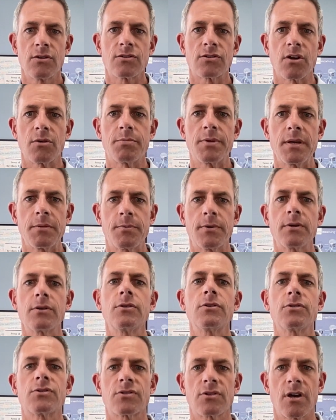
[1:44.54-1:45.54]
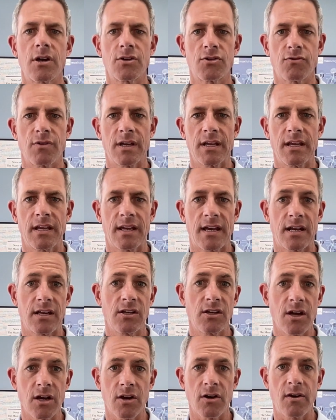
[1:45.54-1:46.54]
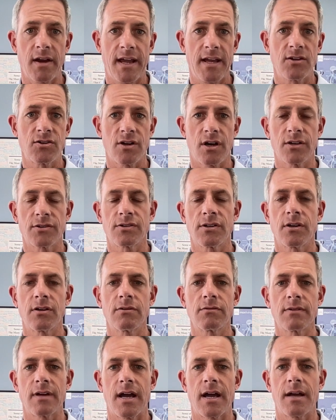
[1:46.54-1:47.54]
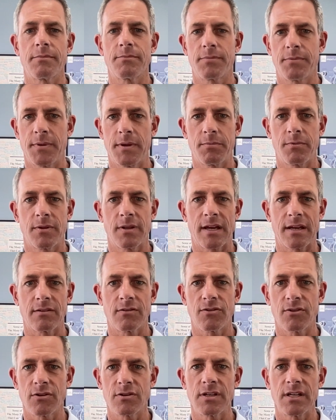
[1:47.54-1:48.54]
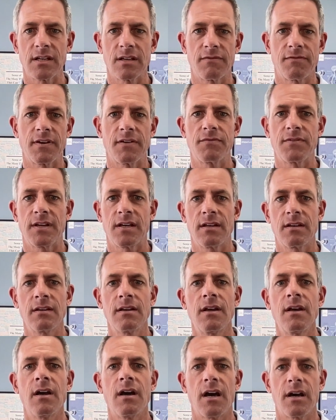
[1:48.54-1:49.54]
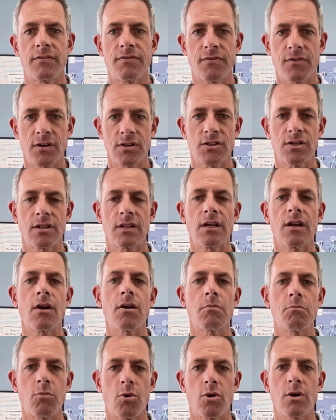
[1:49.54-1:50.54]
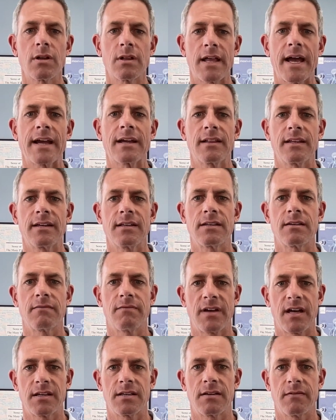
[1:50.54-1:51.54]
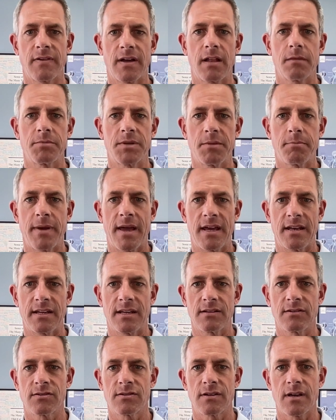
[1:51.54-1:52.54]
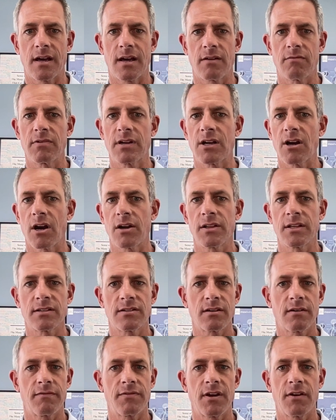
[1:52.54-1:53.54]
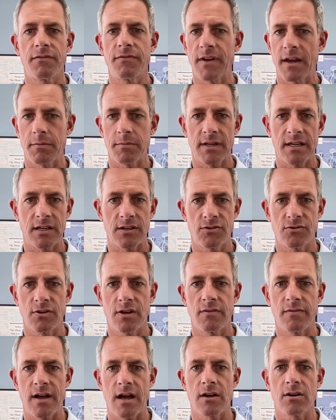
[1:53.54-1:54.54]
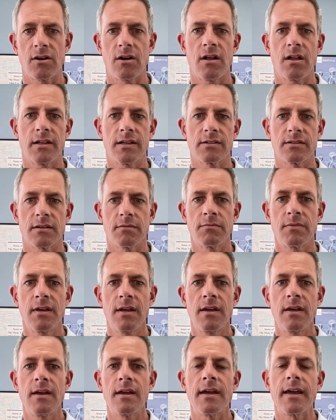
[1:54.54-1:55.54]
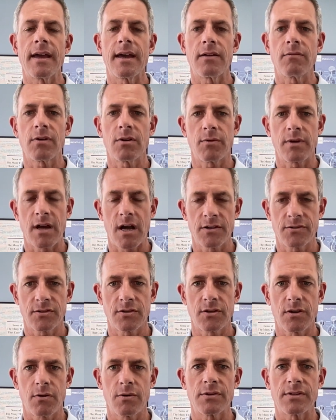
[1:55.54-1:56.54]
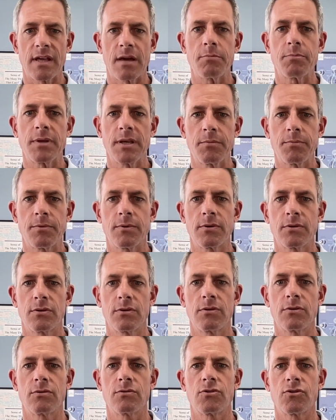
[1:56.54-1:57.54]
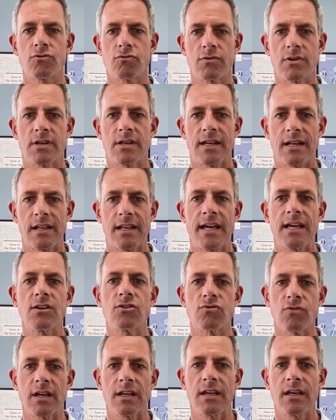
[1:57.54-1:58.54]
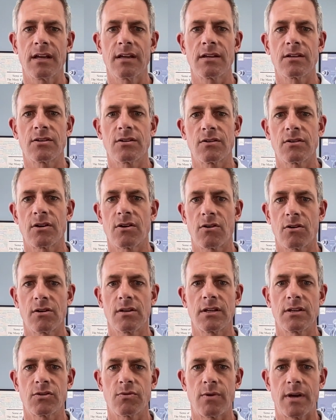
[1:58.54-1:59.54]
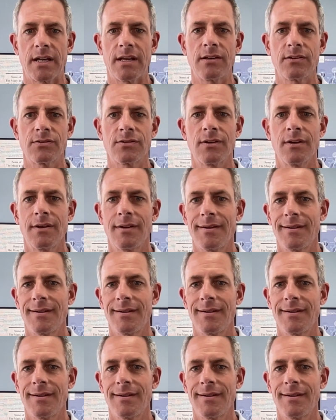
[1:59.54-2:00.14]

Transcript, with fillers: So people who start drinking at a younger age, also um, people like 13 to 15, unfortunately, are more likely to develop dependence, uh, regardless of their family history of alcoholism. And what we also know is that people who delay drinking into their early 20s